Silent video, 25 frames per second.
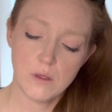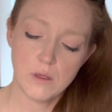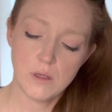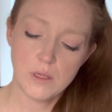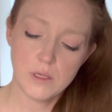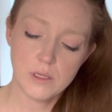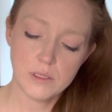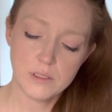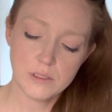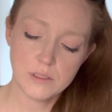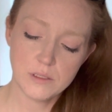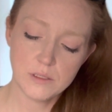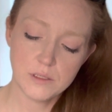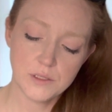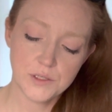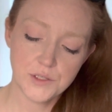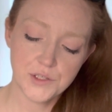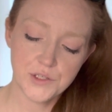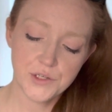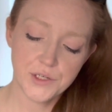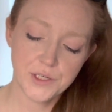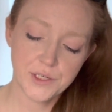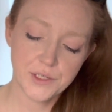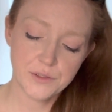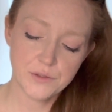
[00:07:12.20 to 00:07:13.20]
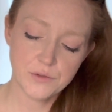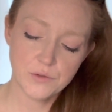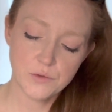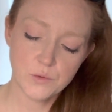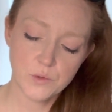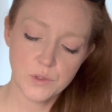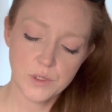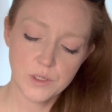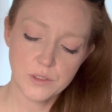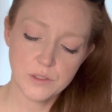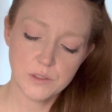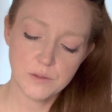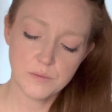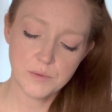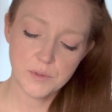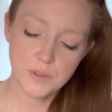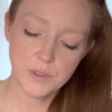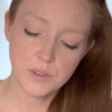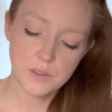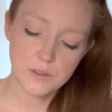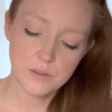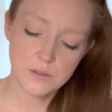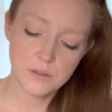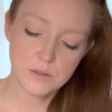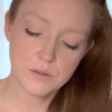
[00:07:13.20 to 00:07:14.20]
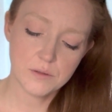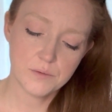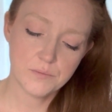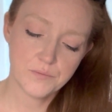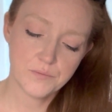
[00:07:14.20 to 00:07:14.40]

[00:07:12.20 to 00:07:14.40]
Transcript: This is Three of Swords, please.